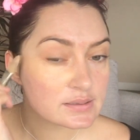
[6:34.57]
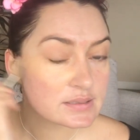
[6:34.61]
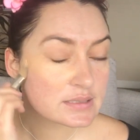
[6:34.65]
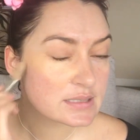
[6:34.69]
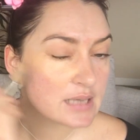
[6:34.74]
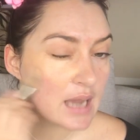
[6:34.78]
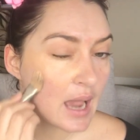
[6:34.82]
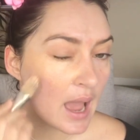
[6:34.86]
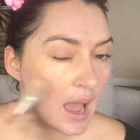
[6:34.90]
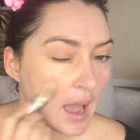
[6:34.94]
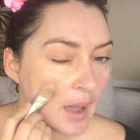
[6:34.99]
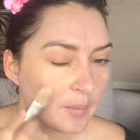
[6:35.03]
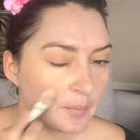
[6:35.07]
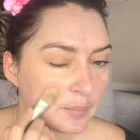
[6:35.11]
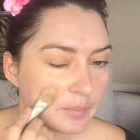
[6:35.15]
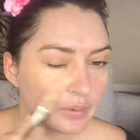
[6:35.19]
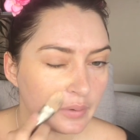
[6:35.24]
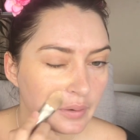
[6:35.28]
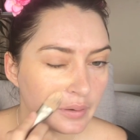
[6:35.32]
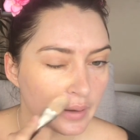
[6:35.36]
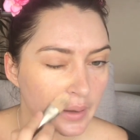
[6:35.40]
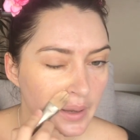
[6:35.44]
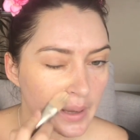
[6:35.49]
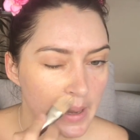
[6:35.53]
tap,
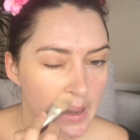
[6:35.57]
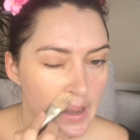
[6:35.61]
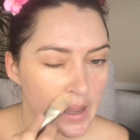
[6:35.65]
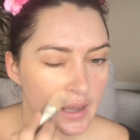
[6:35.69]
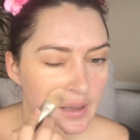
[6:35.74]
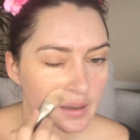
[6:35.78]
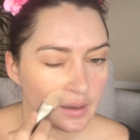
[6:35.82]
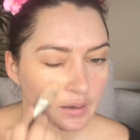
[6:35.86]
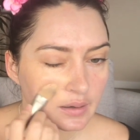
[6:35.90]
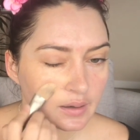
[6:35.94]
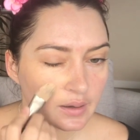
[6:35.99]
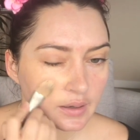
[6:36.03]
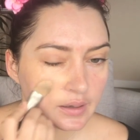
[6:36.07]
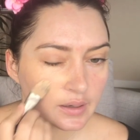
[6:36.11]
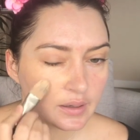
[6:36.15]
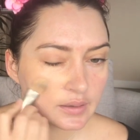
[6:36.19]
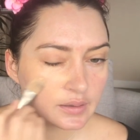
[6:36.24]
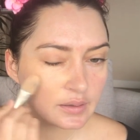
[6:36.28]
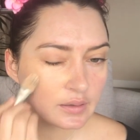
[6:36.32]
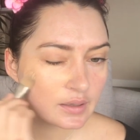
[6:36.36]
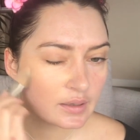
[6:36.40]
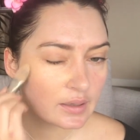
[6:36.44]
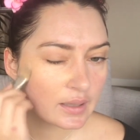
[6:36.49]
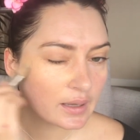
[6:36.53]

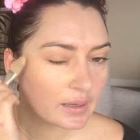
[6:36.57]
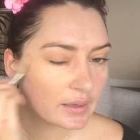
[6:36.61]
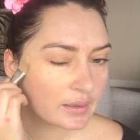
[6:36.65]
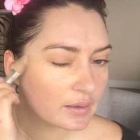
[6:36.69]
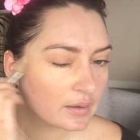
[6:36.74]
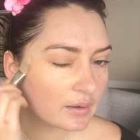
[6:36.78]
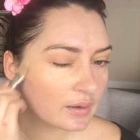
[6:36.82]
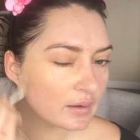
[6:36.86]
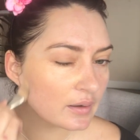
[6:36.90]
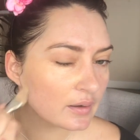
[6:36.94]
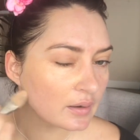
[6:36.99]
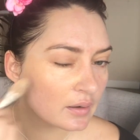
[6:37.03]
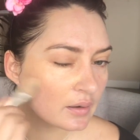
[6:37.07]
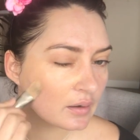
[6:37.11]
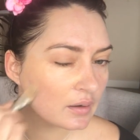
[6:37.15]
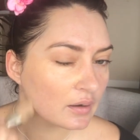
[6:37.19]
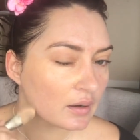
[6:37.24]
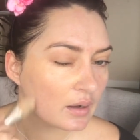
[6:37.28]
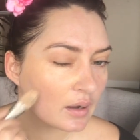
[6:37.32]
kind of like a,